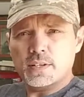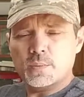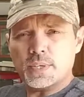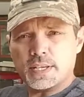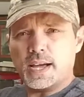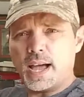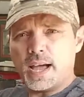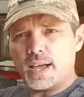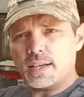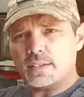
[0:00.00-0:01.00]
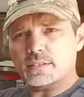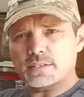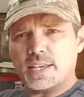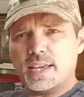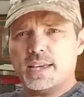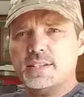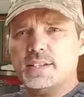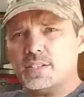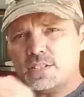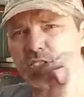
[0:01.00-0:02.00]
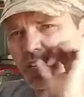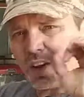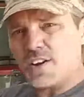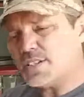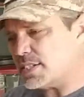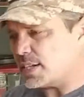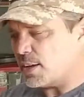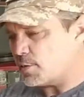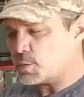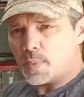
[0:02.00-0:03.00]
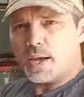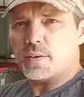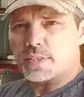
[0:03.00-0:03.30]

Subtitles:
with a guy's head and a cigar sticking out of his mouth.